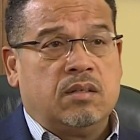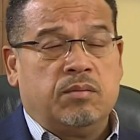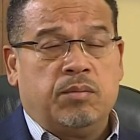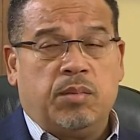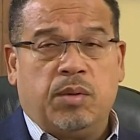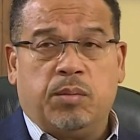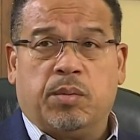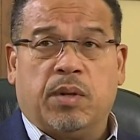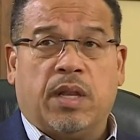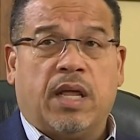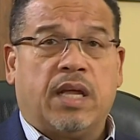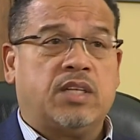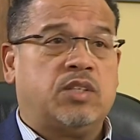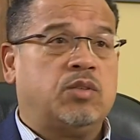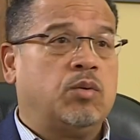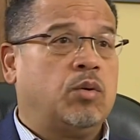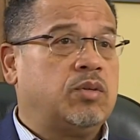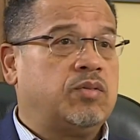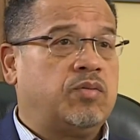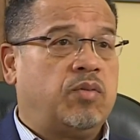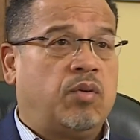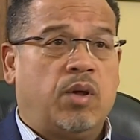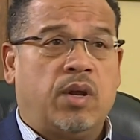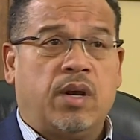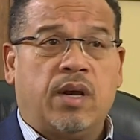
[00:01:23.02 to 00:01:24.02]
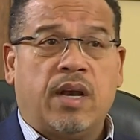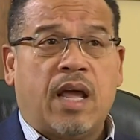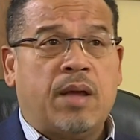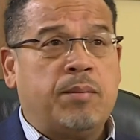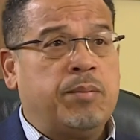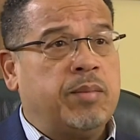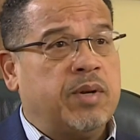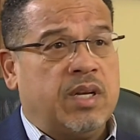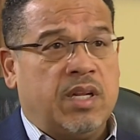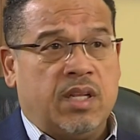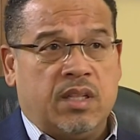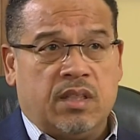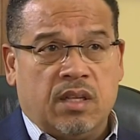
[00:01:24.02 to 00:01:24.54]
People like George Floyd are not
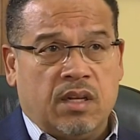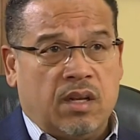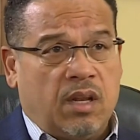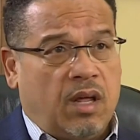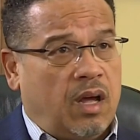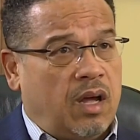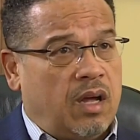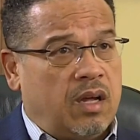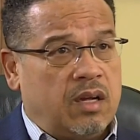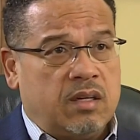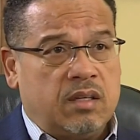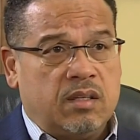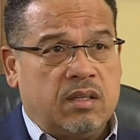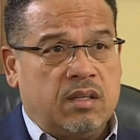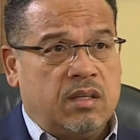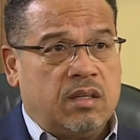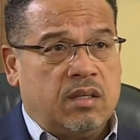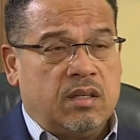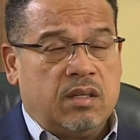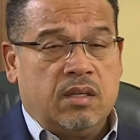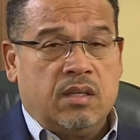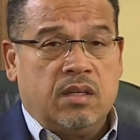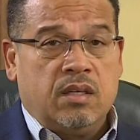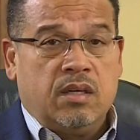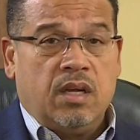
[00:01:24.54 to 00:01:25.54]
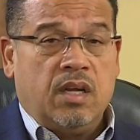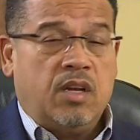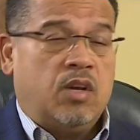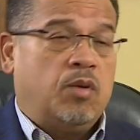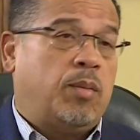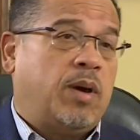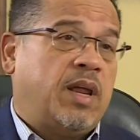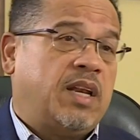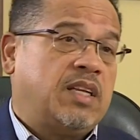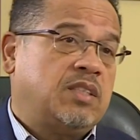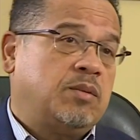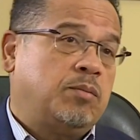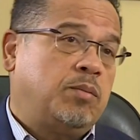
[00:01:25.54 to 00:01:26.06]
beneath the law, and
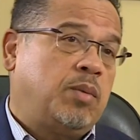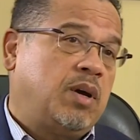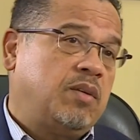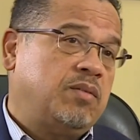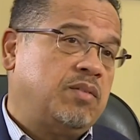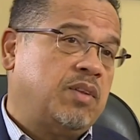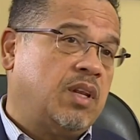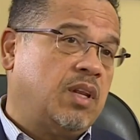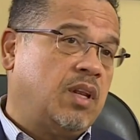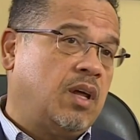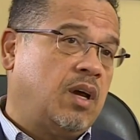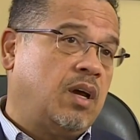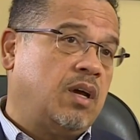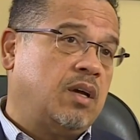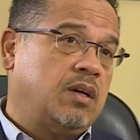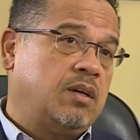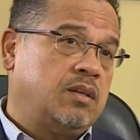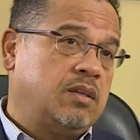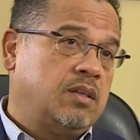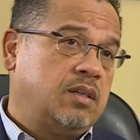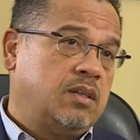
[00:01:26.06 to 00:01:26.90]
nobody's above the law.